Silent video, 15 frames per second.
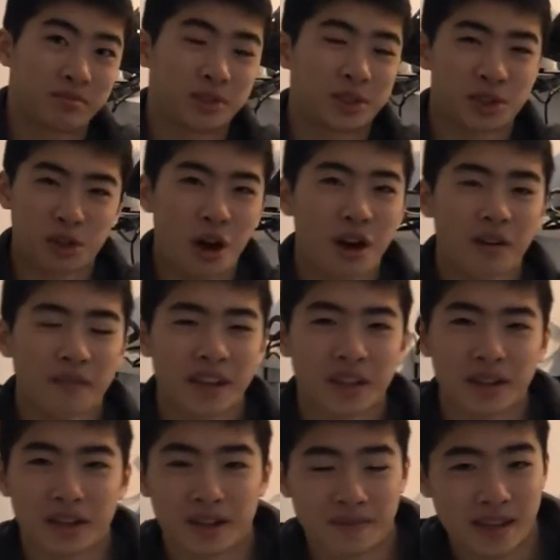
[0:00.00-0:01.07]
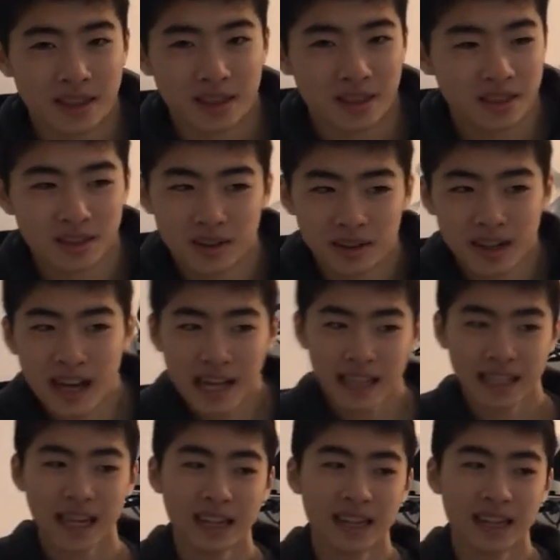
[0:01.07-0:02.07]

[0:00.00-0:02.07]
starving them and they're not